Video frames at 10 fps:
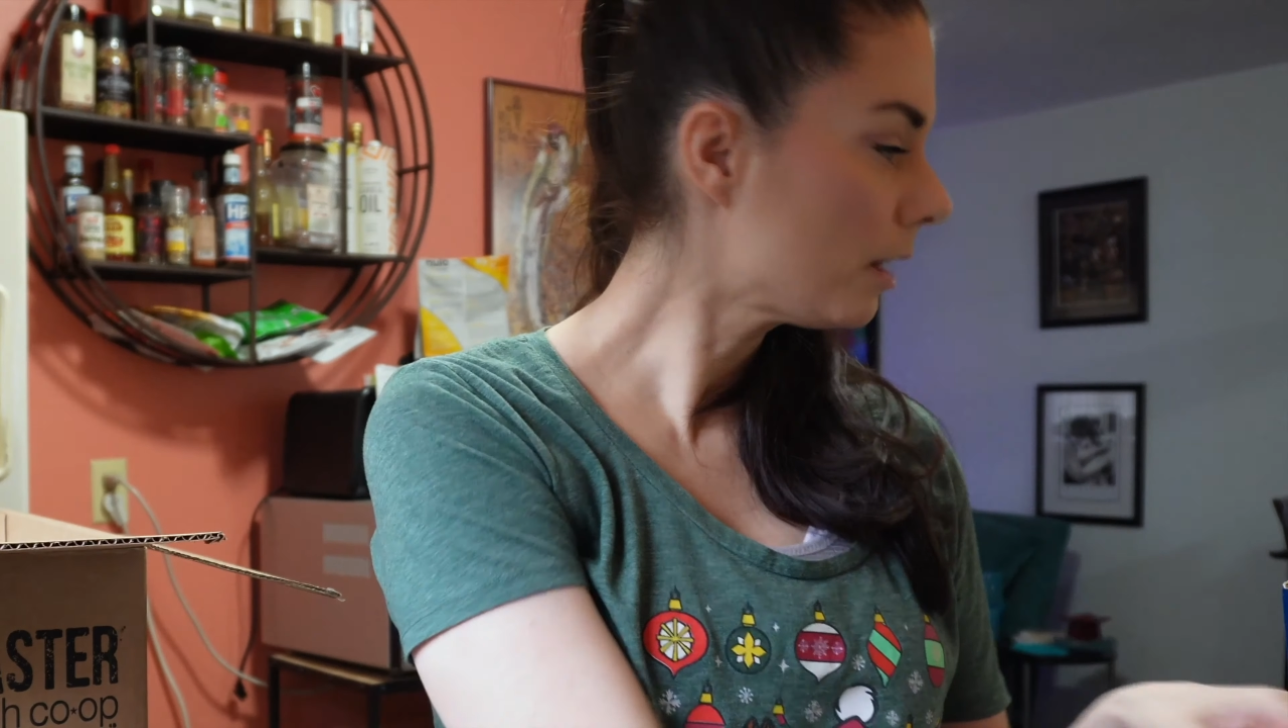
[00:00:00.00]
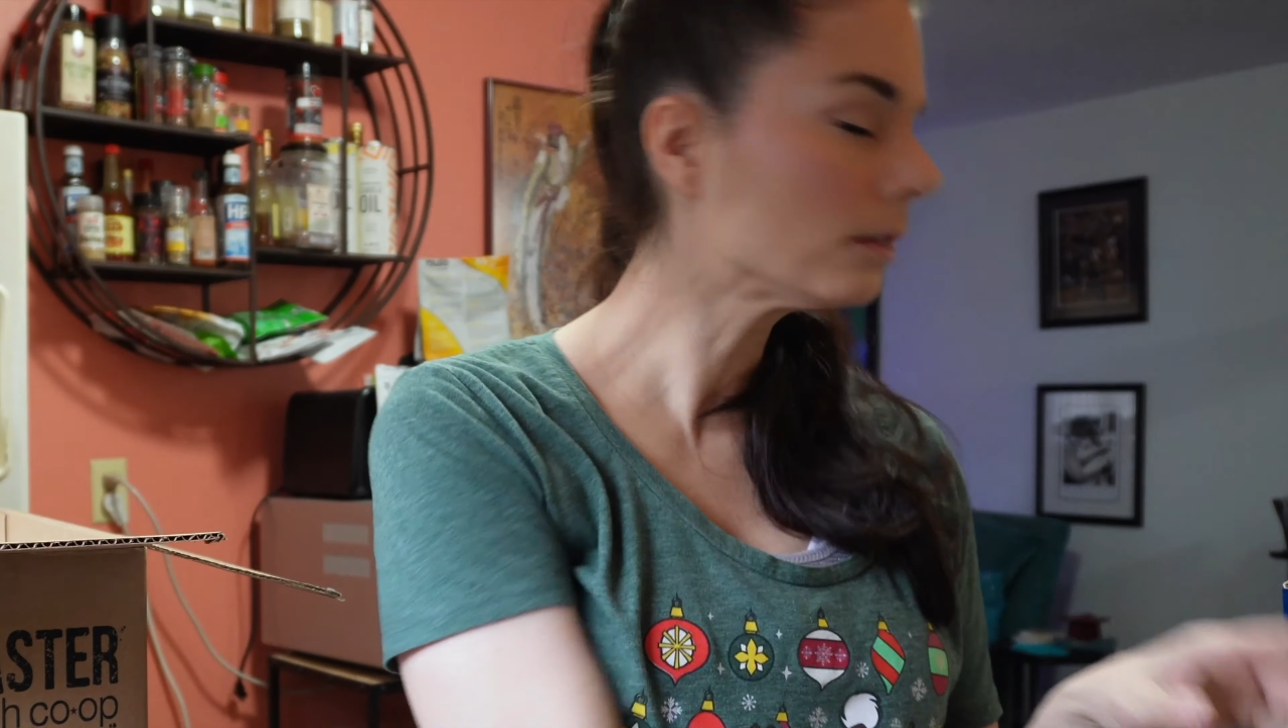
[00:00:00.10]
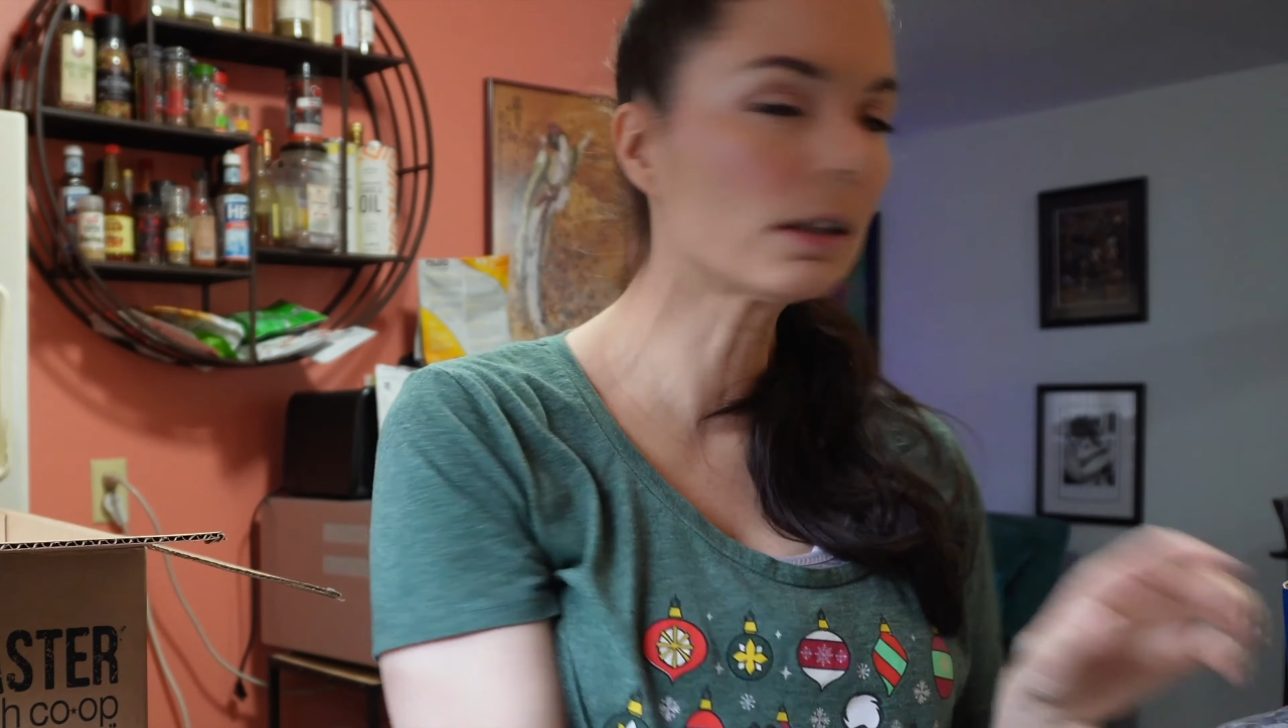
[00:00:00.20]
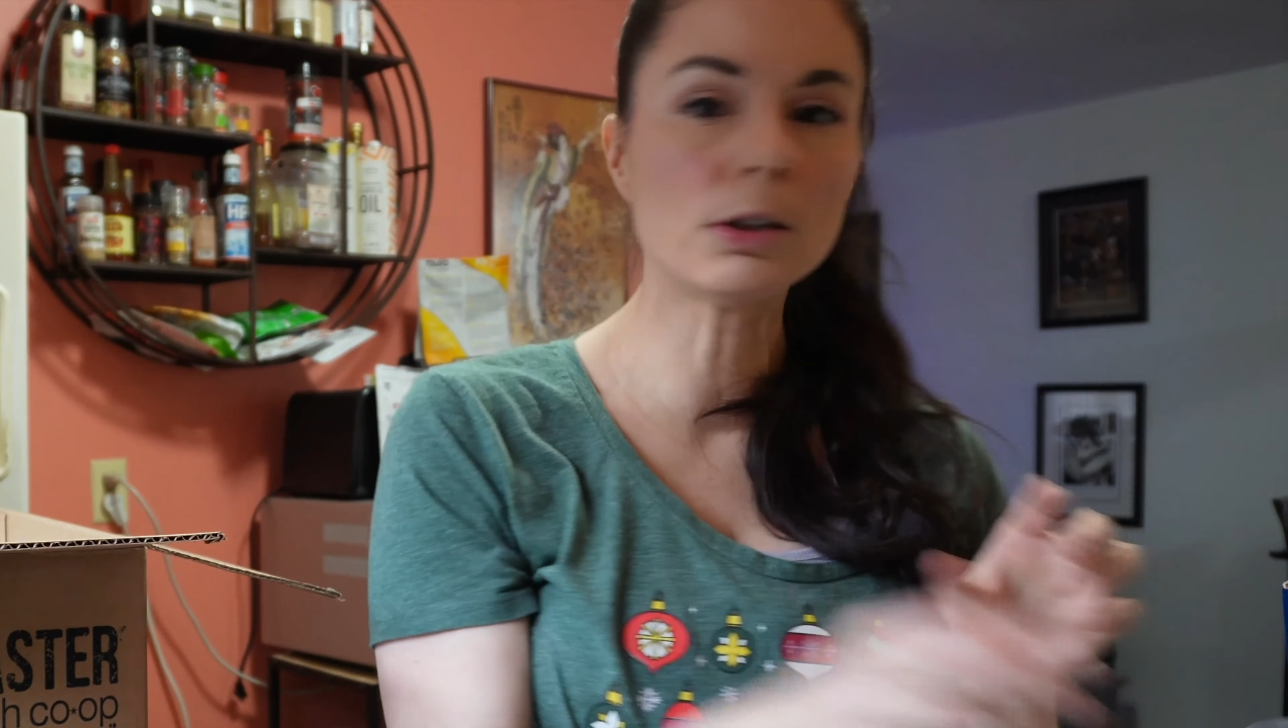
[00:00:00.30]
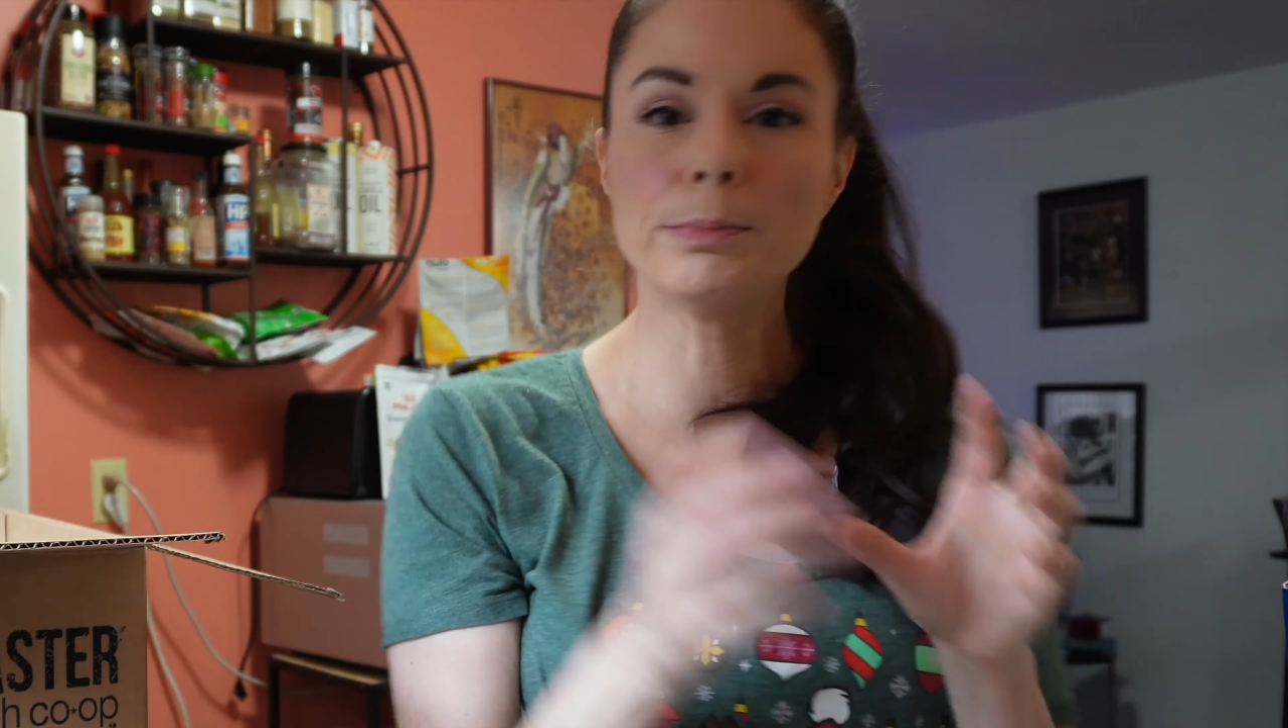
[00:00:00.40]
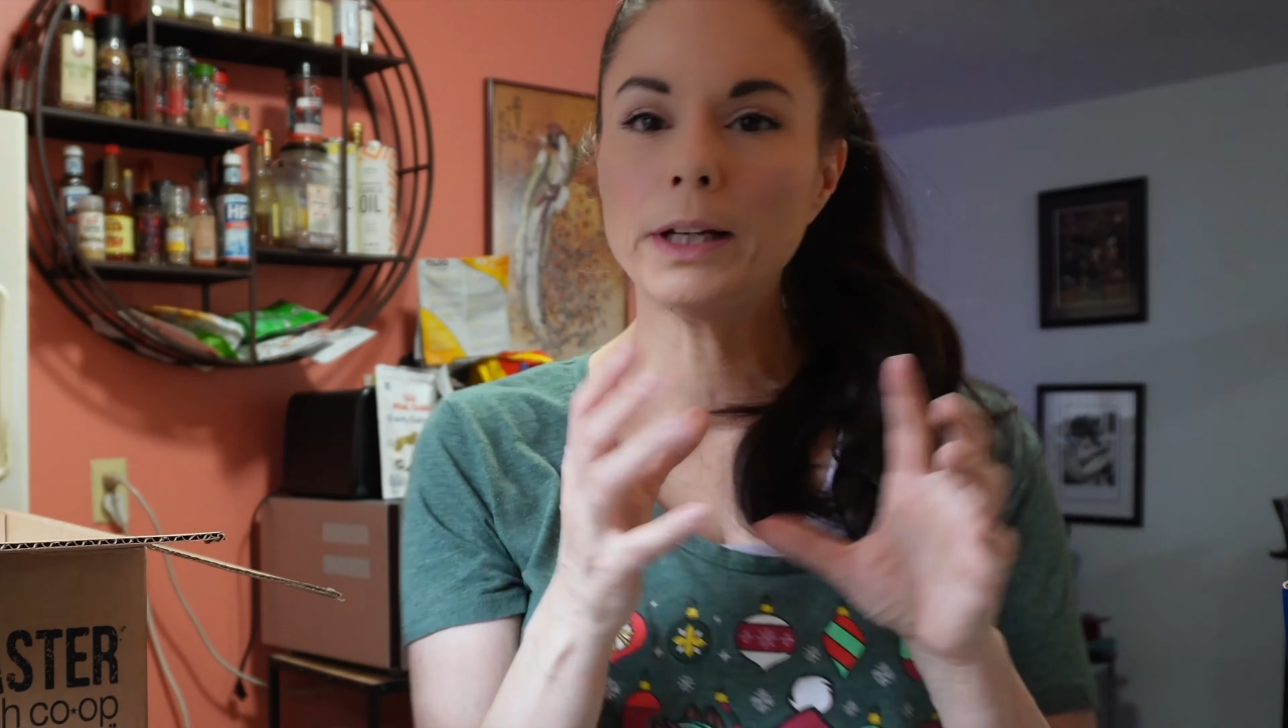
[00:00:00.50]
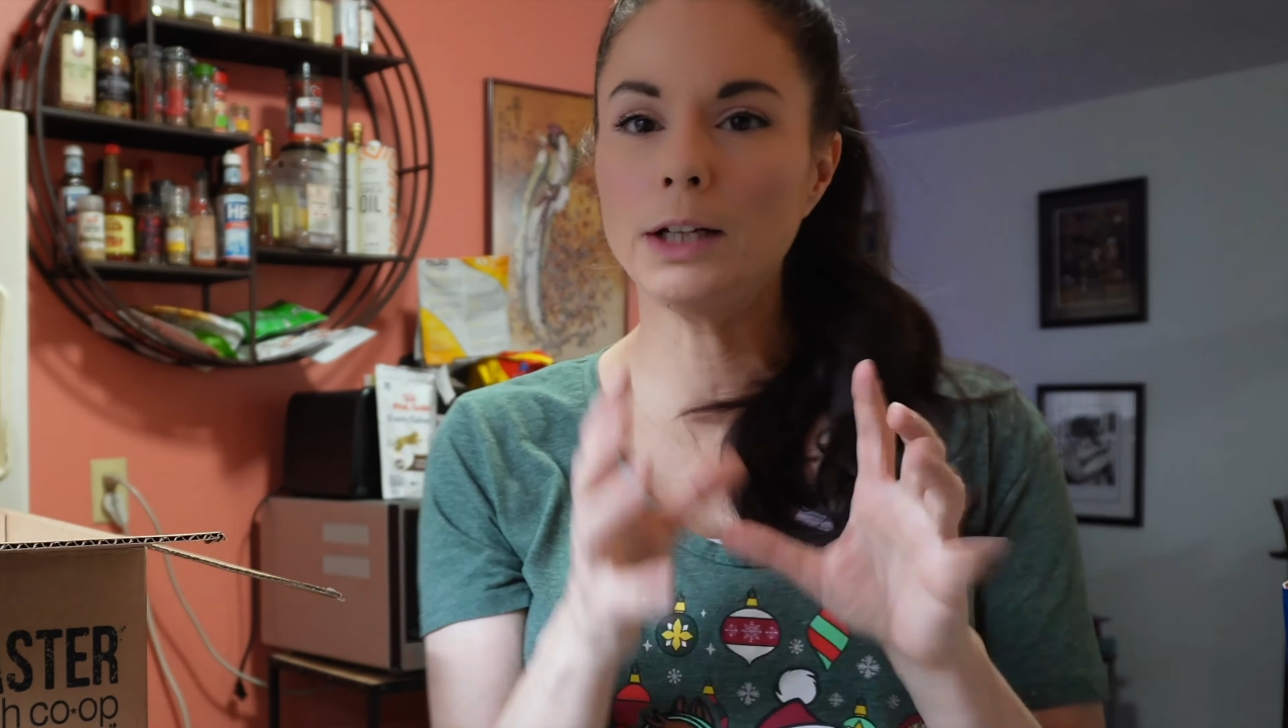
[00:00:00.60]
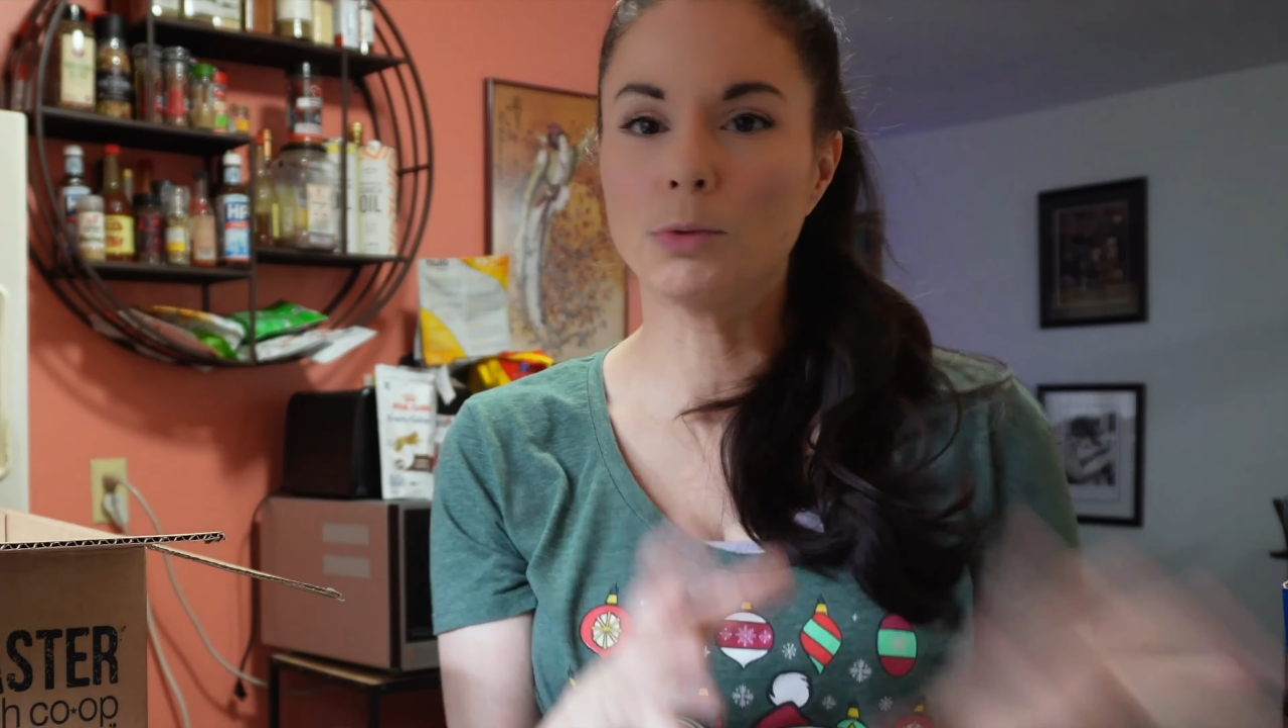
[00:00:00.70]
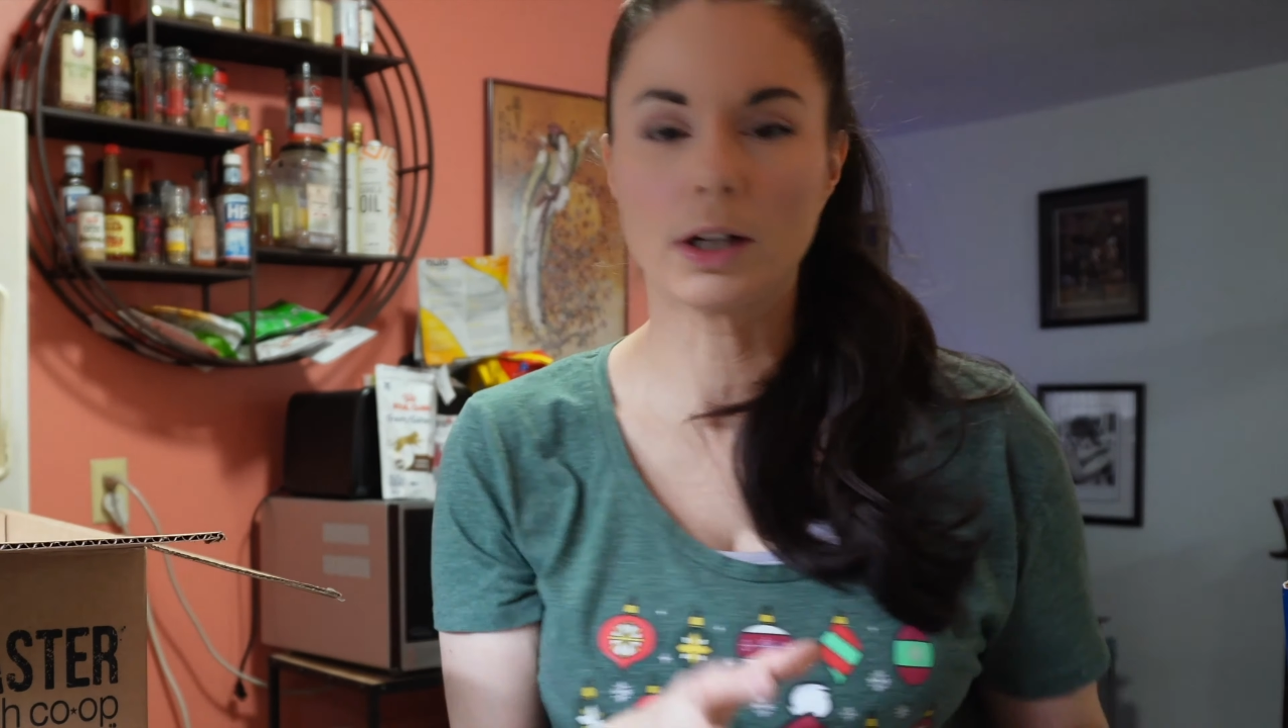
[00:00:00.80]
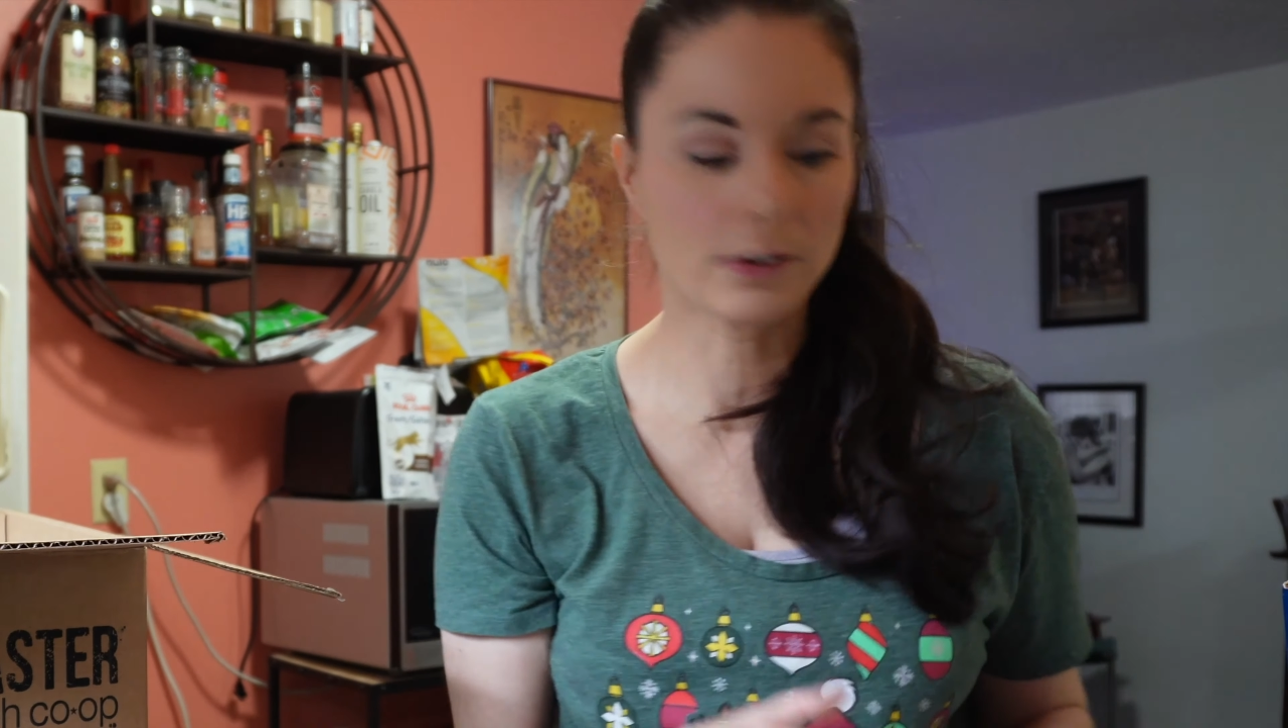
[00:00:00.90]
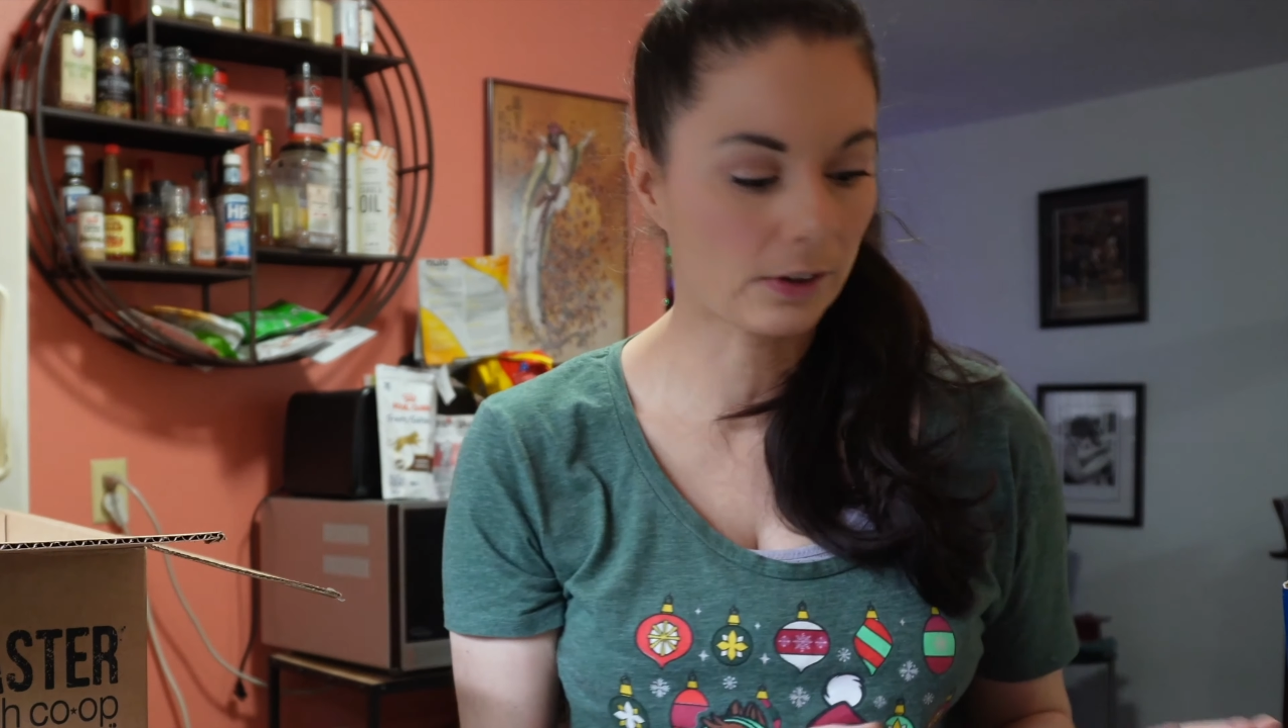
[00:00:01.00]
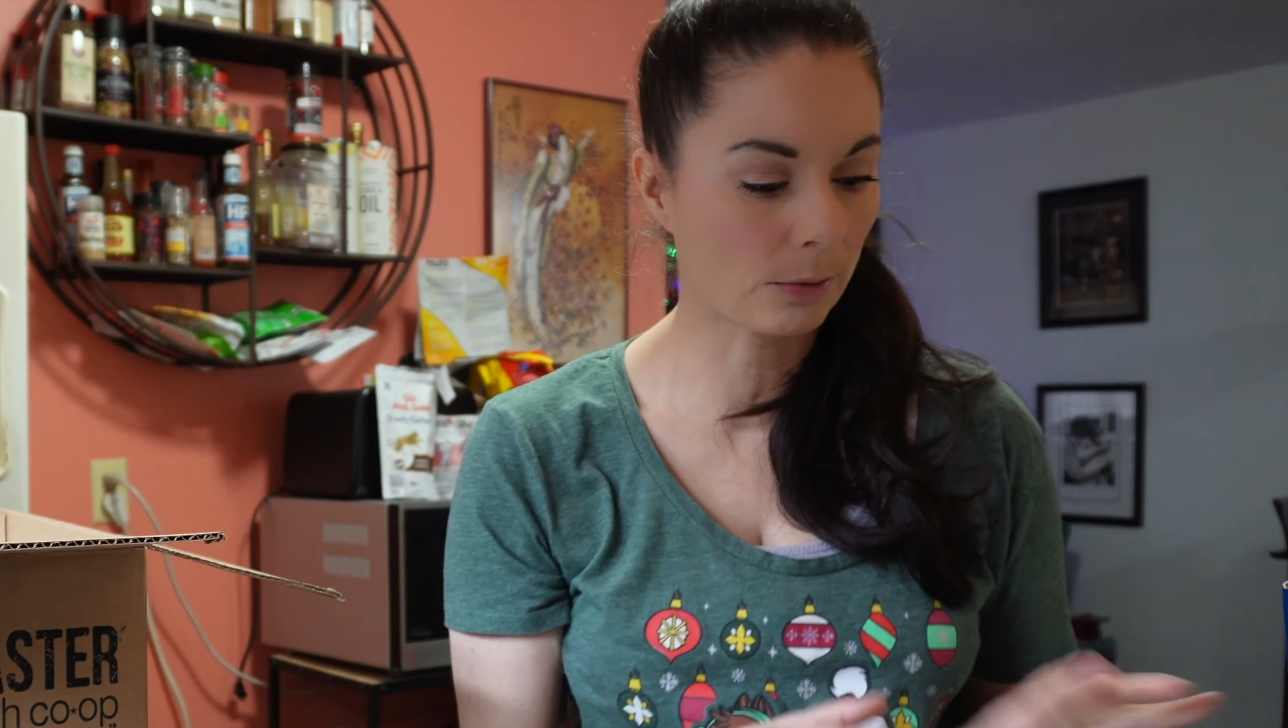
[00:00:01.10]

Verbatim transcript: the little mini ones